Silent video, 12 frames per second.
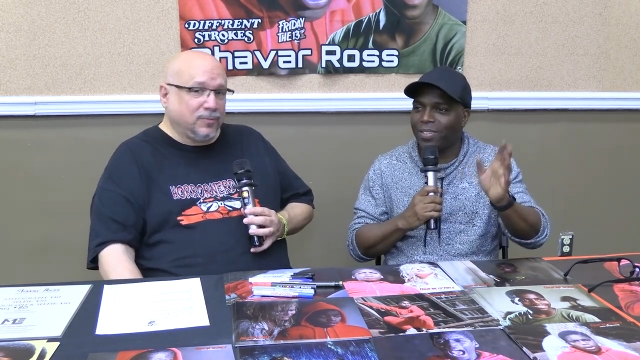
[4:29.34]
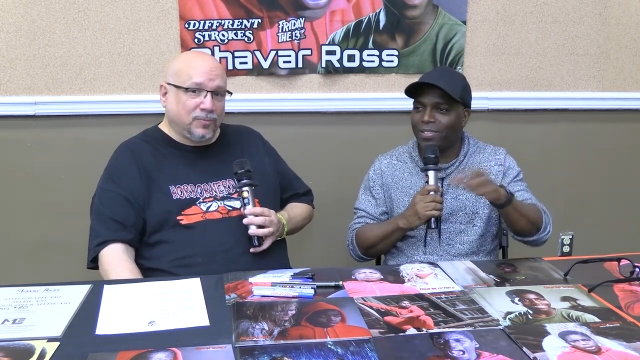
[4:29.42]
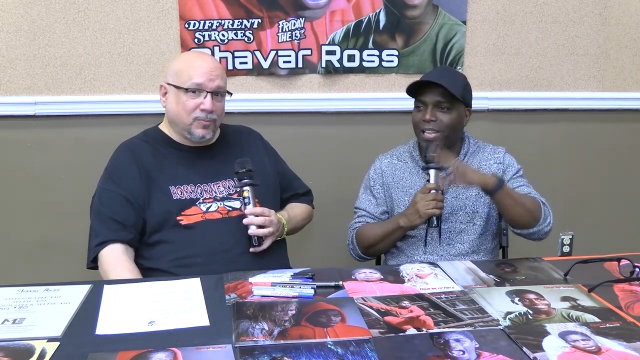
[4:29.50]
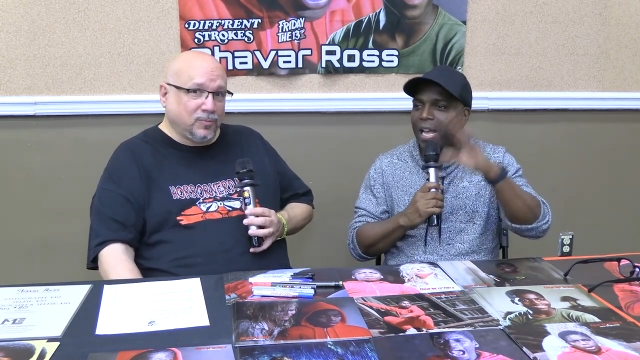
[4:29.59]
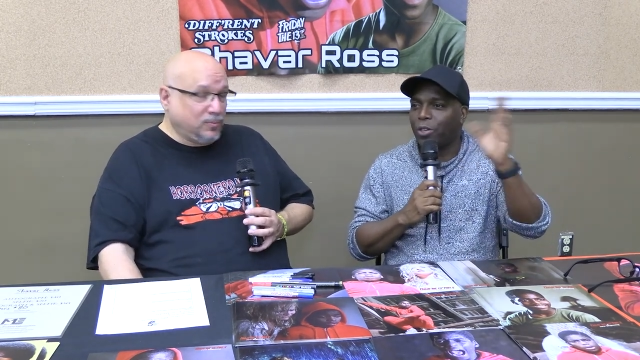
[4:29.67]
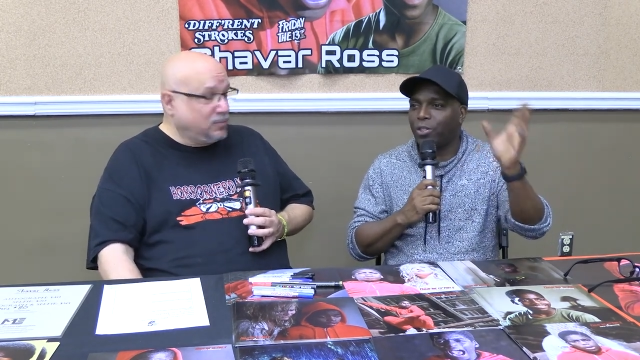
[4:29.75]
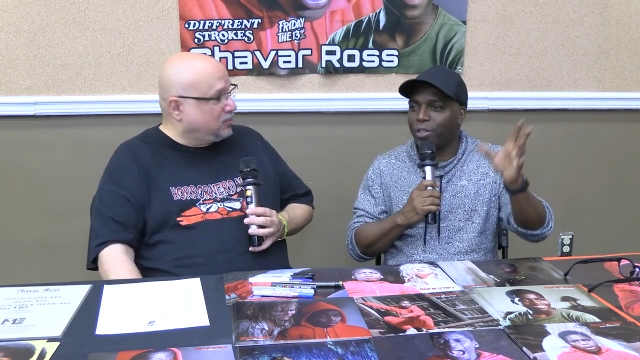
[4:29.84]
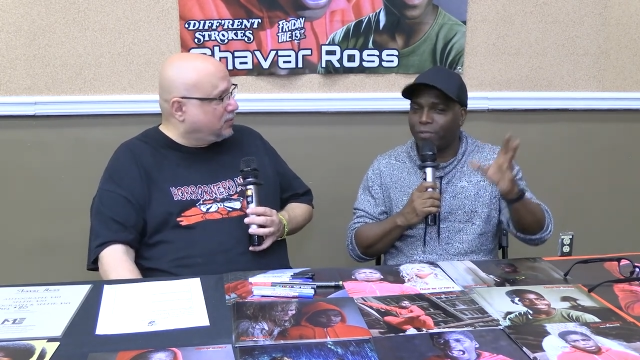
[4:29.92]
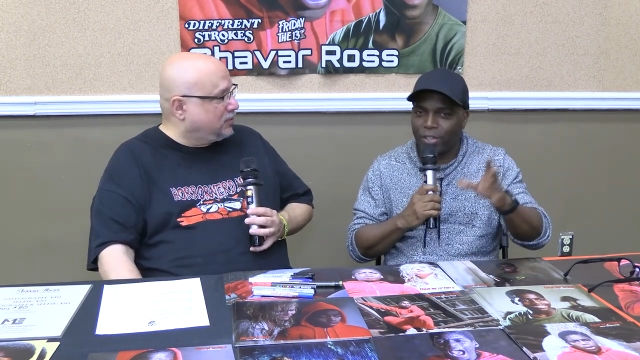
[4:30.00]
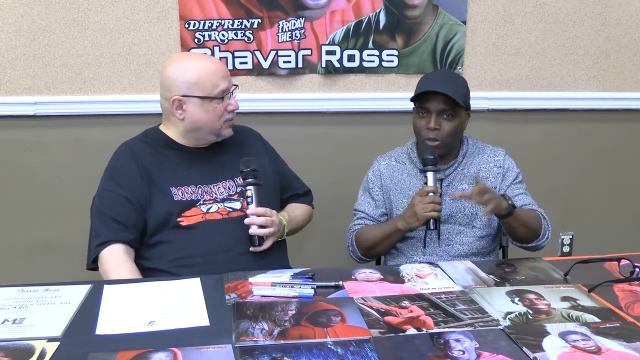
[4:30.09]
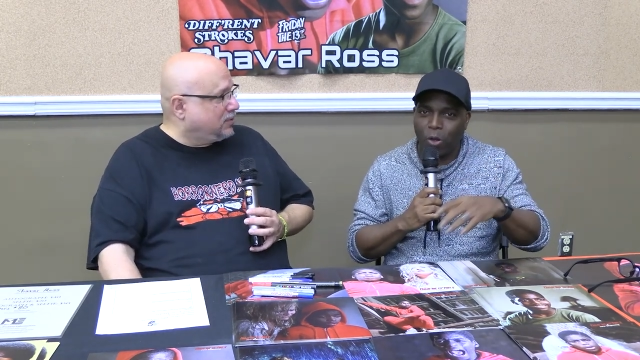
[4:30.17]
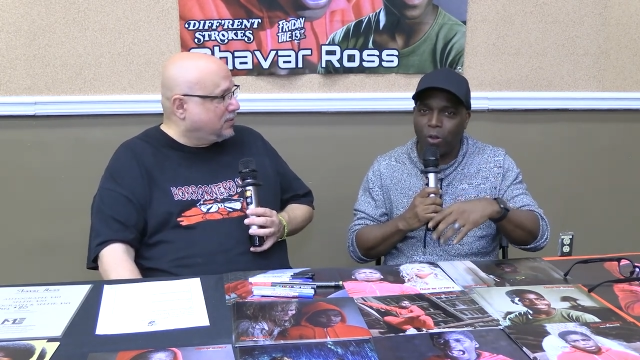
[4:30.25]

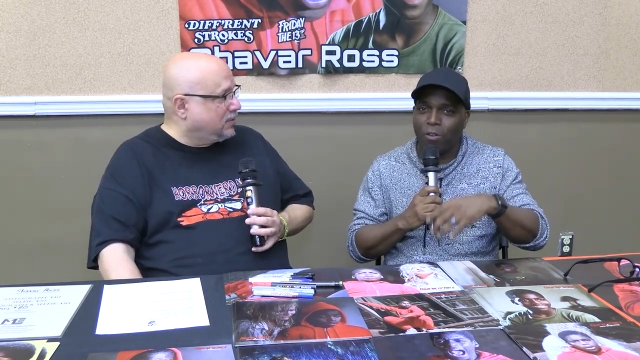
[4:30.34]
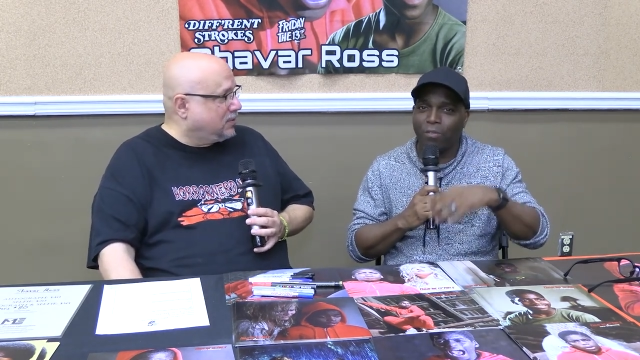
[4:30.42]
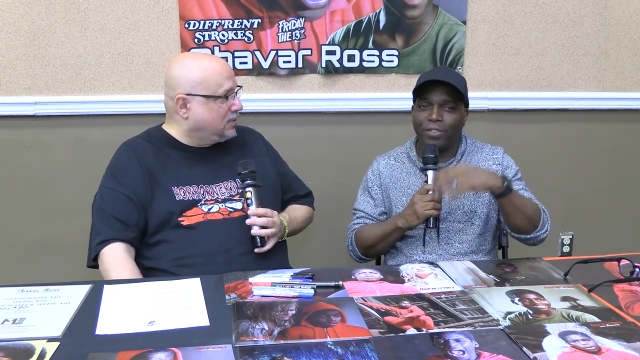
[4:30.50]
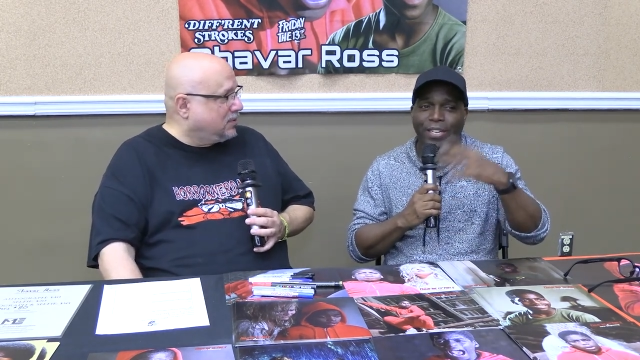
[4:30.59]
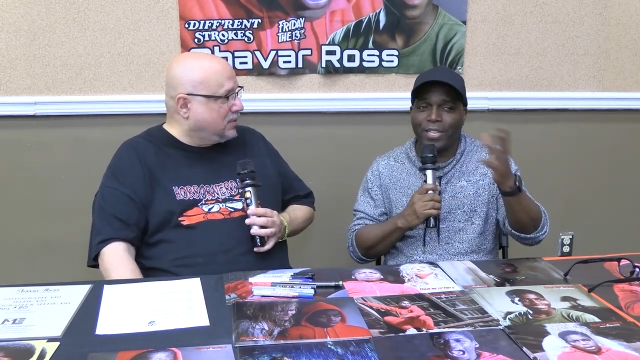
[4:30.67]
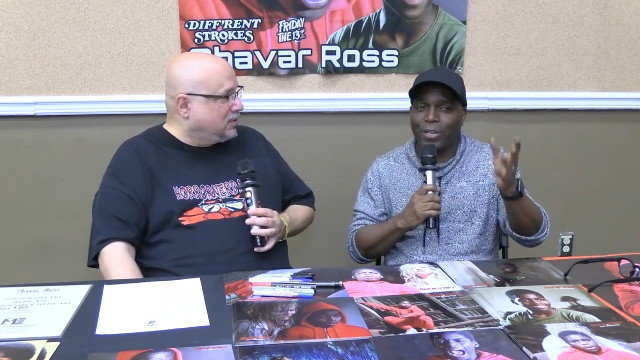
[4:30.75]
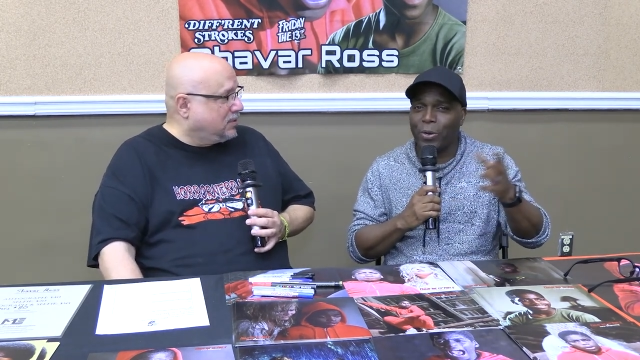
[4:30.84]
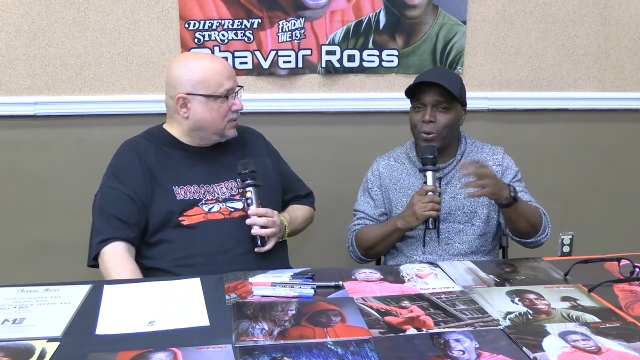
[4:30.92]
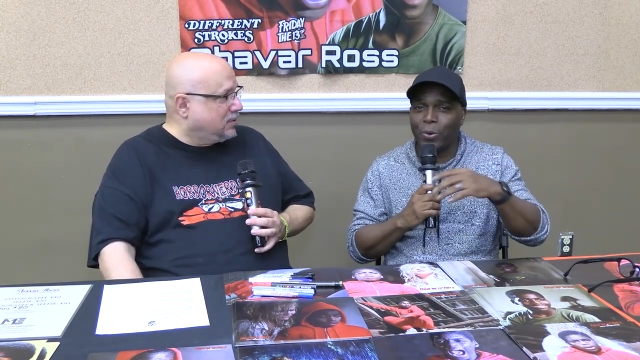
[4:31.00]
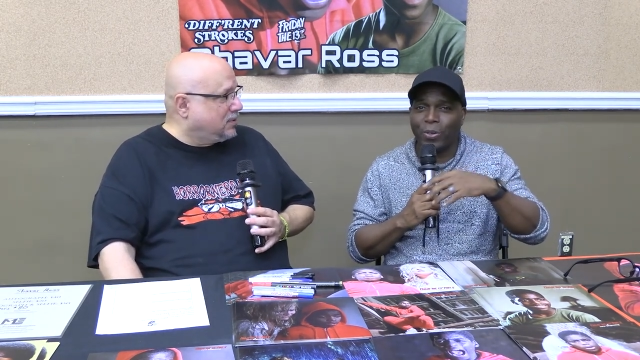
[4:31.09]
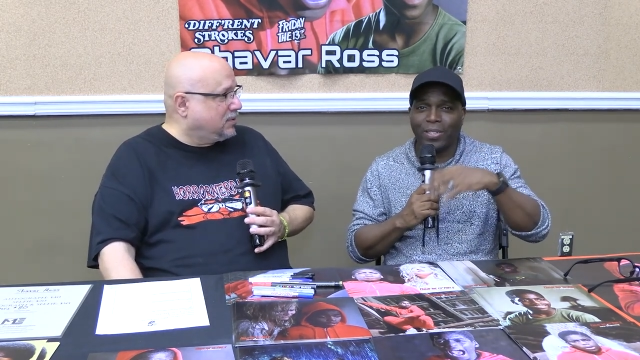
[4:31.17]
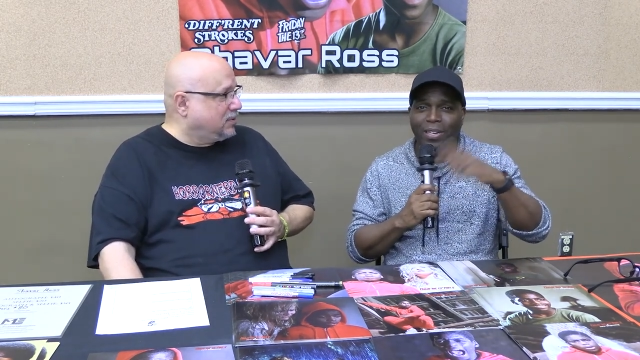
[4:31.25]
Speaker 1: nostalgia of it all,
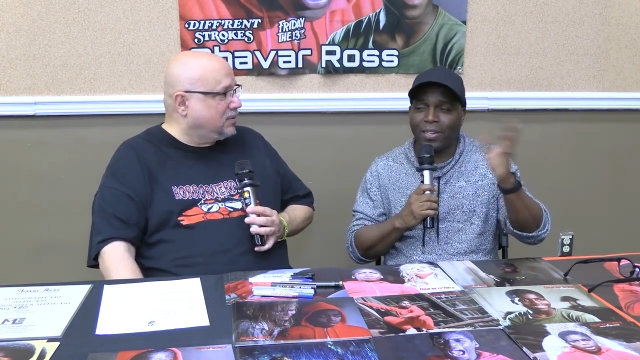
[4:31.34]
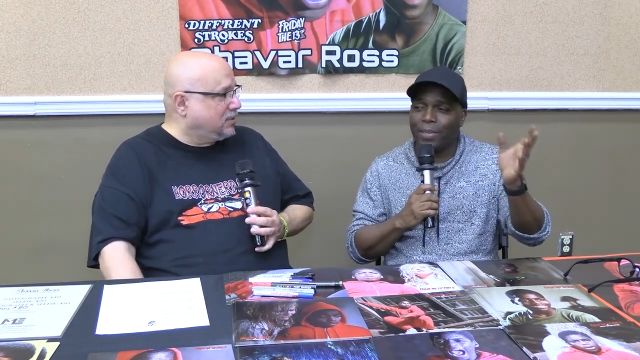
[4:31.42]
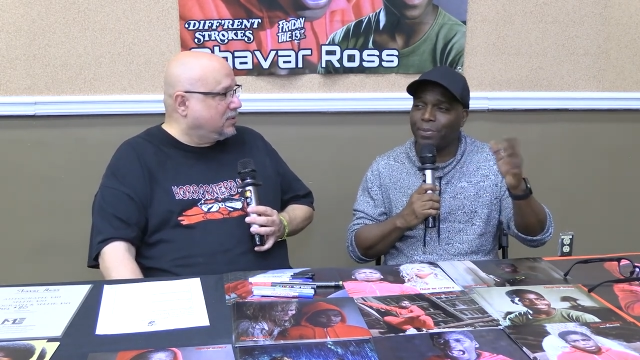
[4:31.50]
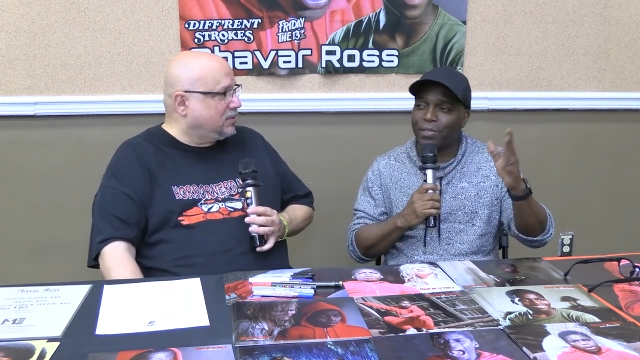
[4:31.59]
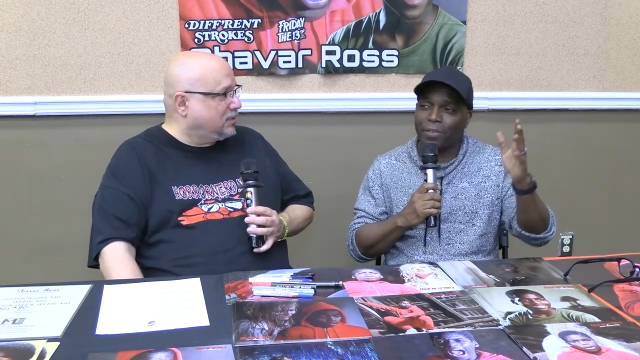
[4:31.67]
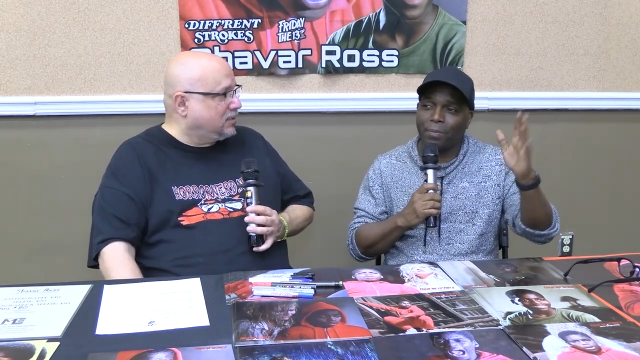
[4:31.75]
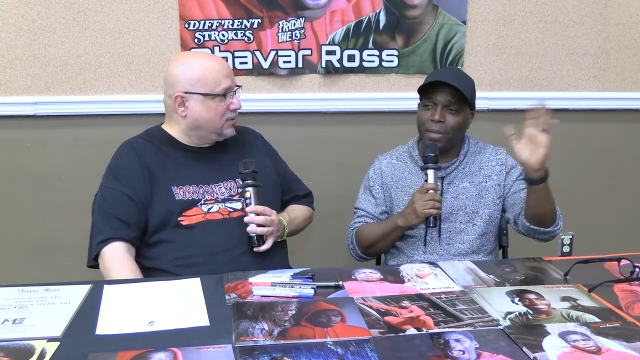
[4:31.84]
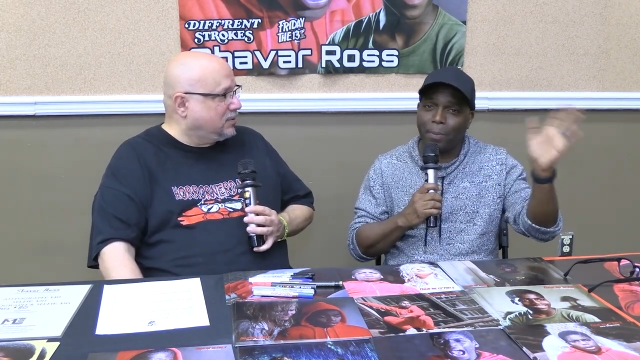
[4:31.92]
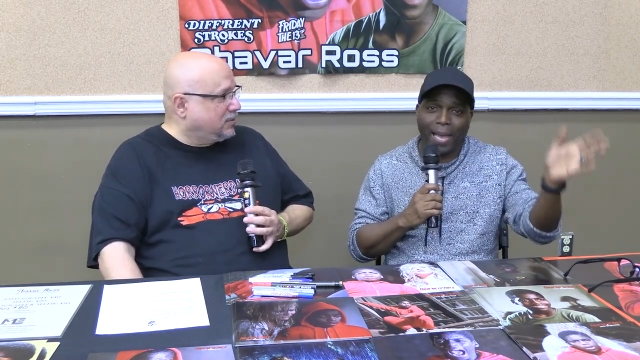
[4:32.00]
video and clips from the